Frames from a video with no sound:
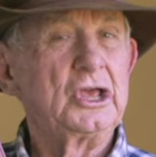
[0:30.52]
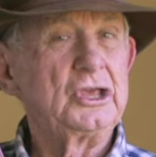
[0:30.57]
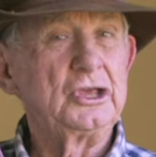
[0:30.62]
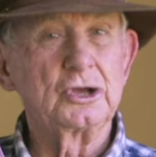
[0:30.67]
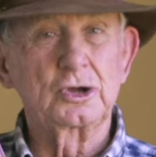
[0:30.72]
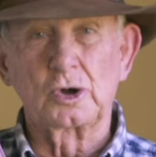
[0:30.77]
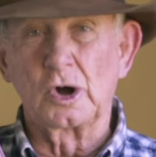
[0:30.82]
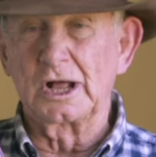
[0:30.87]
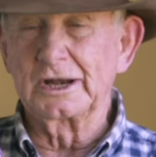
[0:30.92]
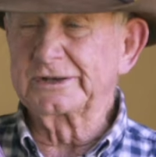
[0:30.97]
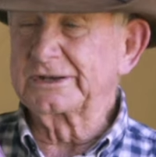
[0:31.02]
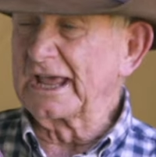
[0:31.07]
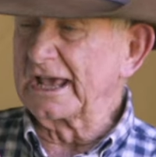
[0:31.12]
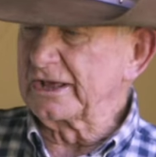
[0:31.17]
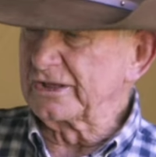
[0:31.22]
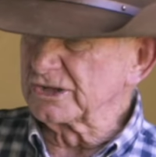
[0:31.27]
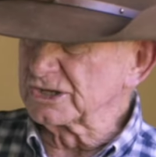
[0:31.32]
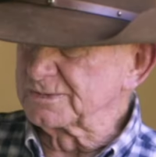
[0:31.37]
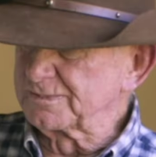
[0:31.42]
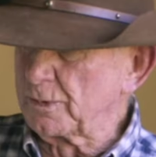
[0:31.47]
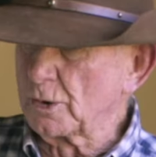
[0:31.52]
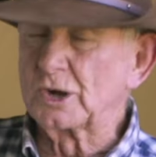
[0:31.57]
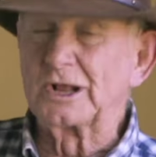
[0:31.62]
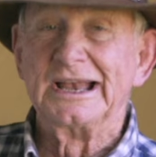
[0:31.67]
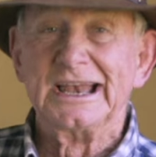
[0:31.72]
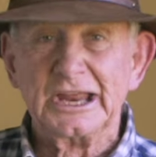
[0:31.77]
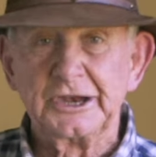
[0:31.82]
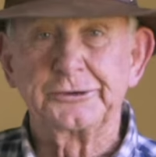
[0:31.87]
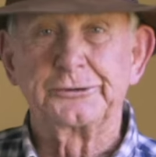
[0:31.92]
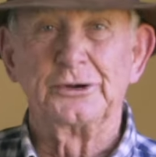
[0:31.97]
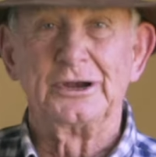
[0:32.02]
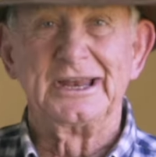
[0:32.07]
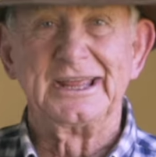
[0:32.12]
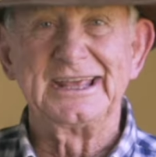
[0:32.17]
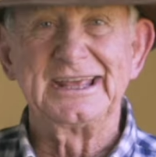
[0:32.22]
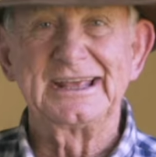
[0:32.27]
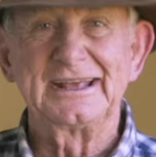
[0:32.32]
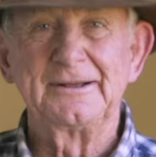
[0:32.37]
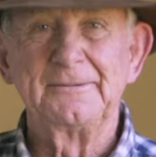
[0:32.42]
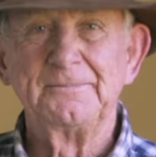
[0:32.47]
you can't take this book
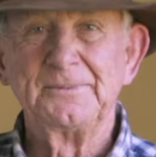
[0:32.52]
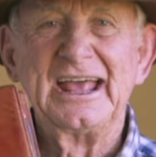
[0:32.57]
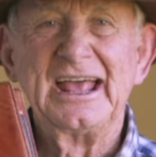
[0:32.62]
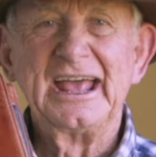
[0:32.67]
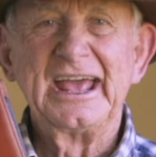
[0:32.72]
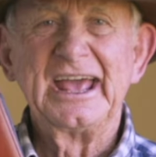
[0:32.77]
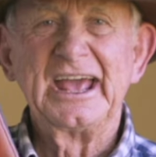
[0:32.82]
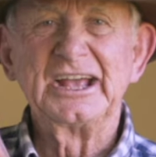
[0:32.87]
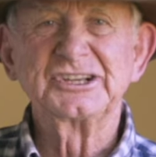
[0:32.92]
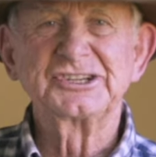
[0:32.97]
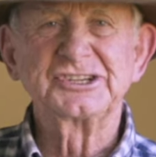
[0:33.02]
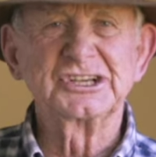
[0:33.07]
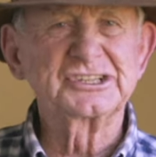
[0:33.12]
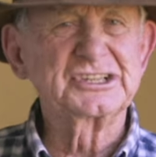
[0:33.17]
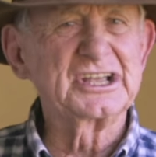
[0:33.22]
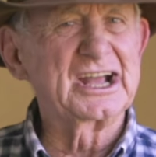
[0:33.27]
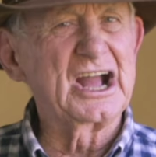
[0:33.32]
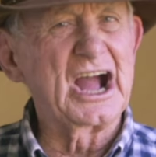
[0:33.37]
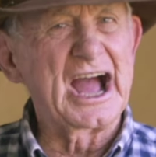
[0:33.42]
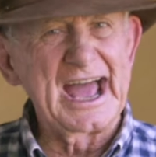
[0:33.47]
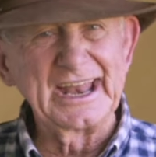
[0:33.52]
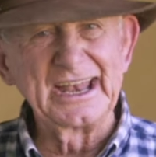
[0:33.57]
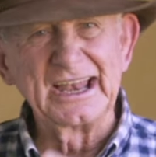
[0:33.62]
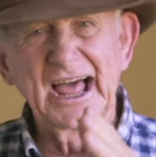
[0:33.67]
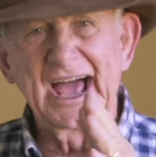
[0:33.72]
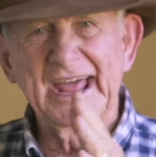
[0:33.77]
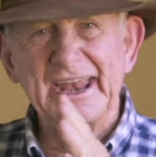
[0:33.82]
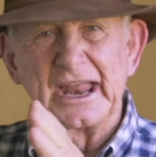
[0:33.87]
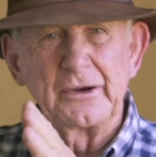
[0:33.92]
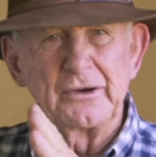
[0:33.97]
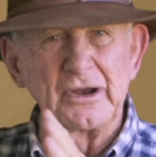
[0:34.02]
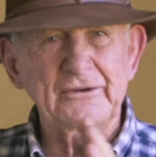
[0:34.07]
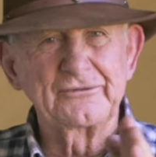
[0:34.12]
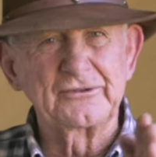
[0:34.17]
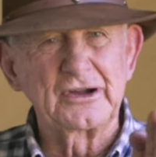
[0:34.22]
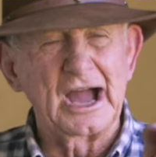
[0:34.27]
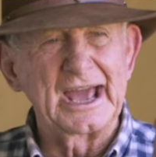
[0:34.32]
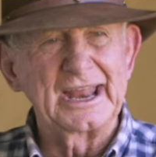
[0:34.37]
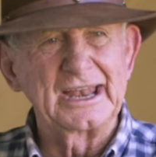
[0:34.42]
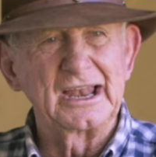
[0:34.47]
literally. It's just a guideline, a
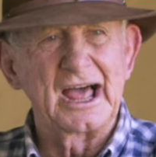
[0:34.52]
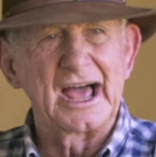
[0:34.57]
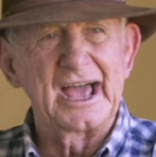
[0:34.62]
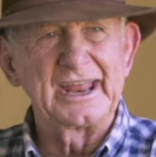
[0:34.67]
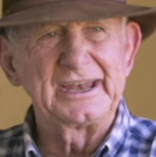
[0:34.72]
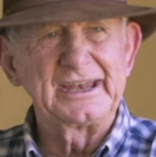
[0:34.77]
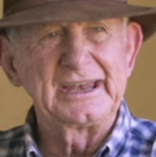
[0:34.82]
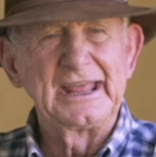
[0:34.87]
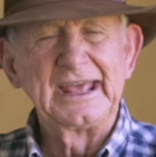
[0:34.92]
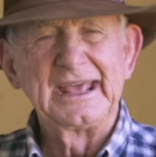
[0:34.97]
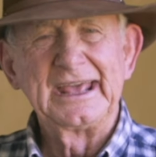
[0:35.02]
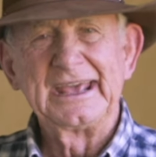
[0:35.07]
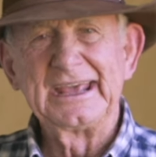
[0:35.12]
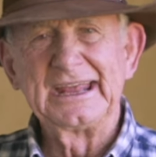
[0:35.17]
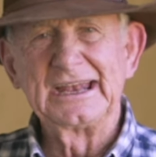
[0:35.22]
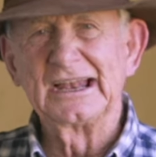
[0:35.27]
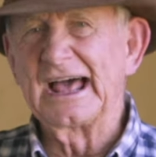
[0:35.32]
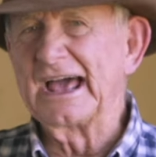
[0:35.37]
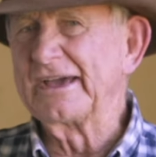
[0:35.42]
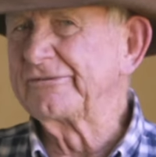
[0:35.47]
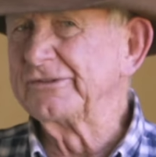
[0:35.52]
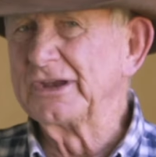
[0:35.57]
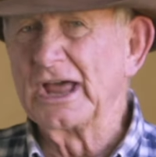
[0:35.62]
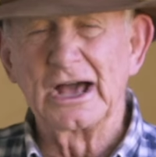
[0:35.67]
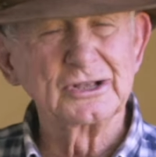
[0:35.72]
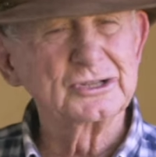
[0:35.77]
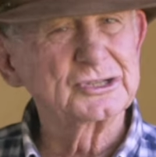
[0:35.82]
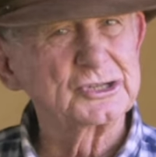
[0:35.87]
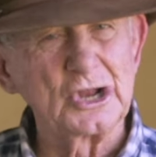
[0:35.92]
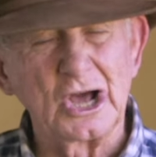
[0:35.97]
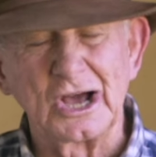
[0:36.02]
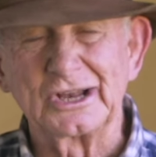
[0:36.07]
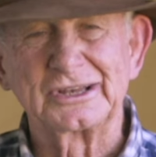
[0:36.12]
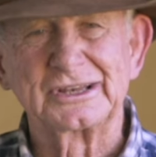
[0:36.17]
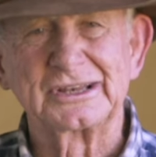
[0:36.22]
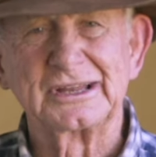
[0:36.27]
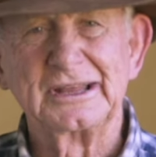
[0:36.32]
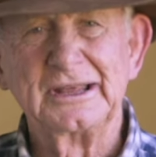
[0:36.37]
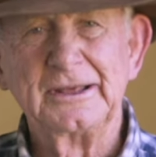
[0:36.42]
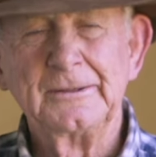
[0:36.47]
rough guideline in life. No, it's
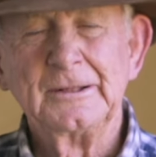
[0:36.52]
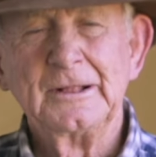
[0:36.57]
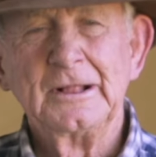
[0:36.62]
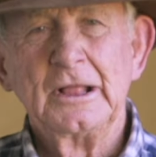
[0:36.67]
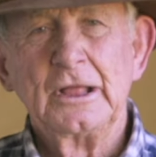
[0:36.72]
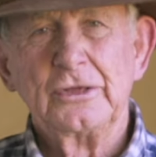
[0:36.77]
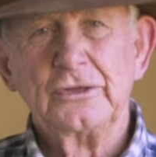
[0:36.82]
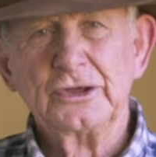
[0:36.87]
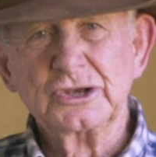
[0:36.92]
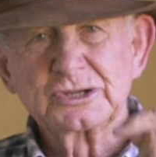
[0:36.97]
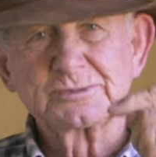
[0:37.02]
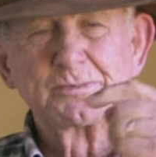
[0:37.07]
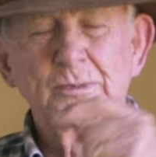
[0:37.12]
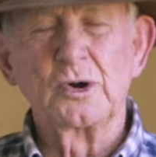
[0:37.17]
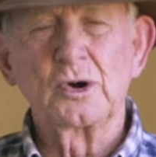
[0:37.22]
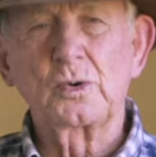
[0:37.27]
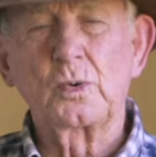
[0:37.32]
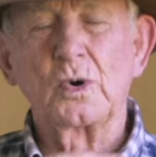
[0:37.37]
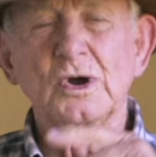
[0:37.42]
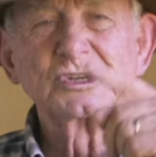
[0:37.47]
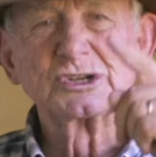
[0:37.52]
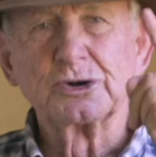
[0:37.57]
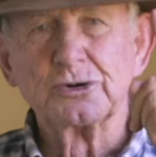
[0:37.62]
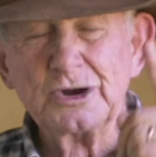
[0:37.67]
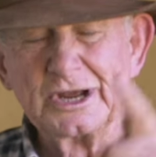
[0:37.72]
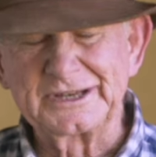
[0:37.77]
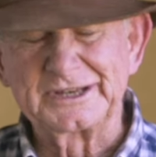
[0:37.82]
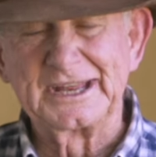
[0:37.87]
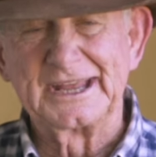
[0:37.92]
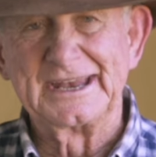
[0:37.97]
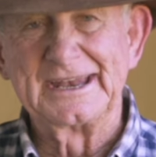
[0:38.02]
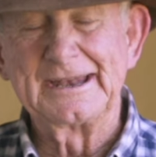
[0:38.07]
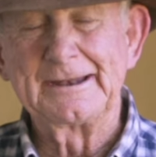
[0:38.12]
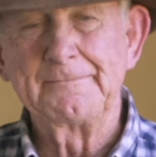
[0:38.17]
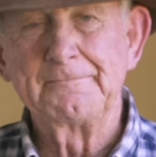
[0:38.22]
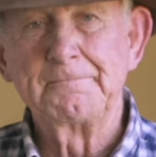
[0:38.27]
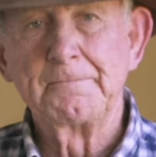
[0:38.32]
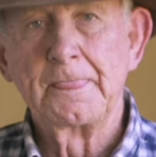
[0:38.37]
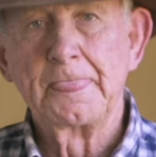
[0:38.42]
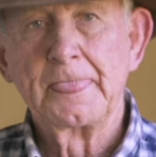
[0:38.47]
not. This book was written
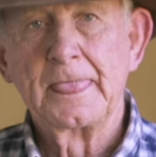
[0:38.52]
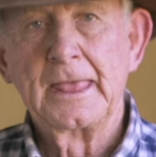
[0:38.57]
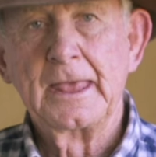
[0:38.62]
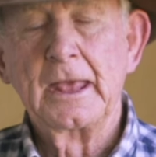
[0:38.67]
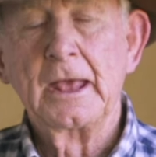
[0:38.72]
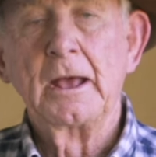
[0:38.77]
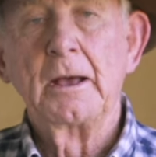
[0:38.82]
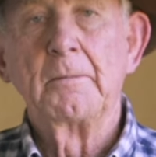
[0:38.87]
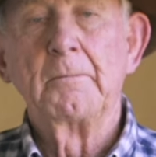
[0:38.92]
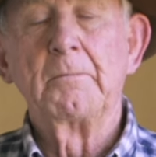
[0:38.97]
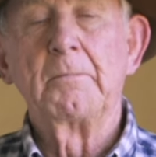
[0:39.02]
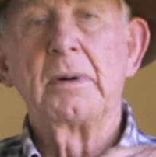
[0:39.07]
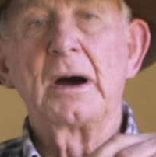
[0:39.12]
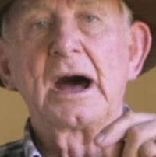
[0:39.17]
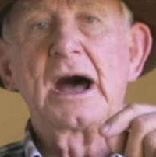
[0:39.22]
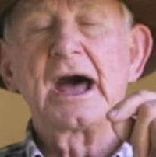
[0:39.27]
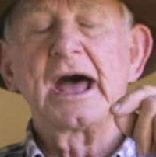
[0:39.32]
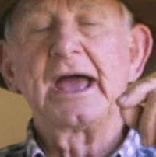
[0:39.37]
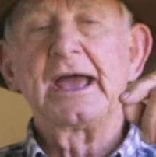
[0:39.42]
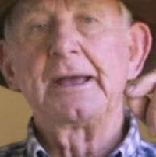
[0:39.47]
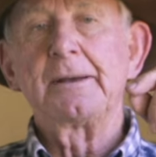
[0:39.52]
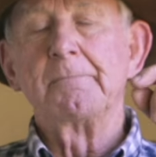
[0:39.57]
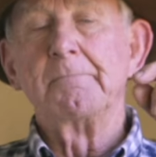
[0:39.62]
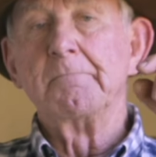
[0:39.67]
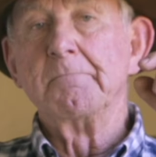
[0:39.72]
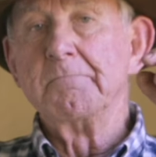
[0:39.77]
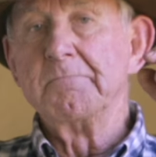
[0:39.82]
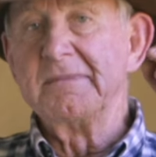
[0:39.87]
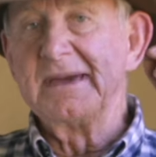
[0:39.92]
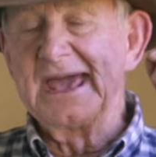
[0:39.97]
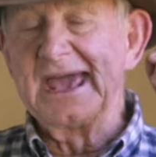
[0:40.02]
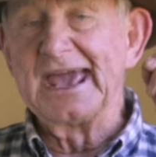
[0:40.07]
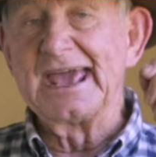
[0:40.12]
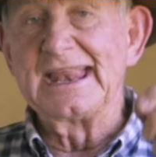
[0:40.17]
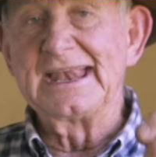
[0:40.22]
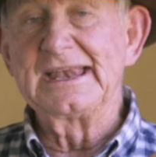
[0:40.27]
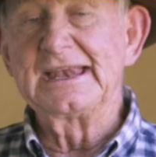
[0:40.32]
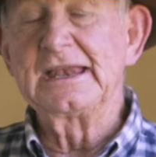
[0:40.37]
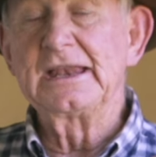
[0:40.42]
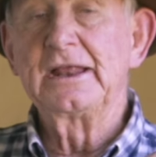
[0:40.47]
by
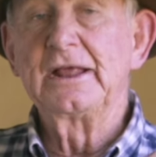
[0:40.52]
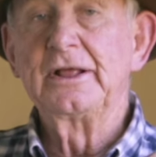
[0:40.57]
men